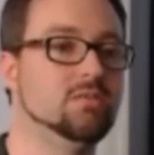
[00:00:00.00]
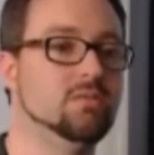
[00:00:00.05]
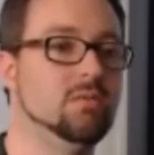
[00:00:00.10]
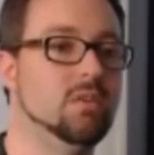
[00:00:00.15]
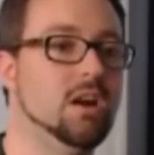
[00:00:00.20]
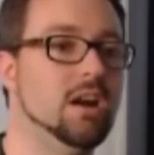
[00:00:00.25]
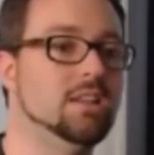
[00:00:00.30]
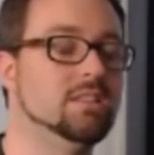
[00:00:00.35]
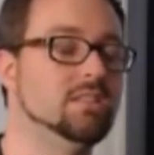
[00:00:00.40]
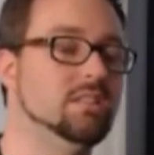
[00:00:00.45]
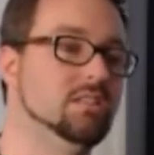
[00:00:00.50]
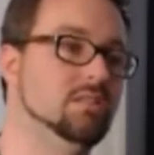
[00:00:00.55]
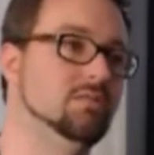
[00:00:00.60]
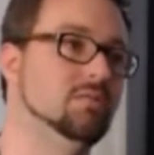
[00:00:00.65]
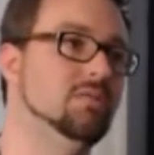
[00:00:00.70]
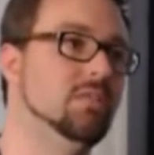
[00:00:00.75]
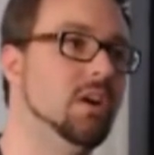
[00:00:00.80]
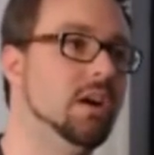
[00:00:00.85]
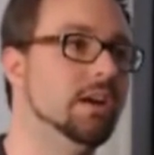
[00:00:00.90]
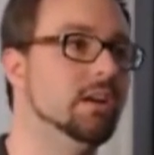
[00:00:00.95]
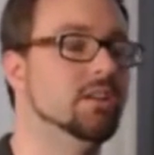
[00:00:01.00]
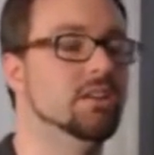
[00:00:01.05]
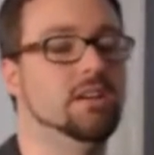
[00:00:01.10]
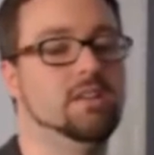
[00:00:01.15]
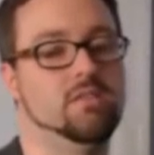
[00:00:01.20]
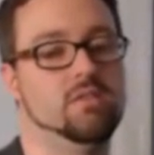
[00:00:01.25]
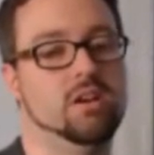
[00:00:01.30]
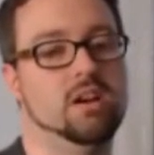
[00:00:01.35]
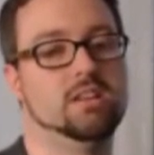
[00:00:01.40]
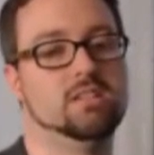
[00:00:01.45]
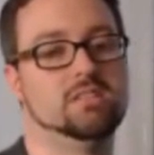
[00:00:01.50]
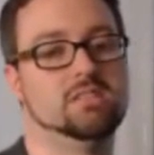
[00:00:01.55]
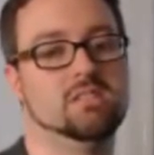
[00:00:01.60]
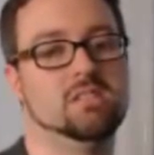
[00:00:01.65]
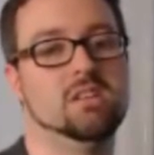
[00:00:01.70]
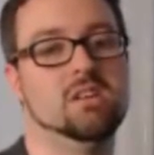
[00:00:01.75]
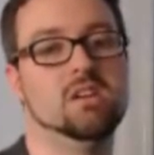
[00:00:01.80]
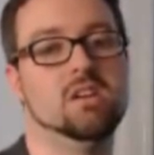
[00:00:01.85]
rights and fine-grained rights.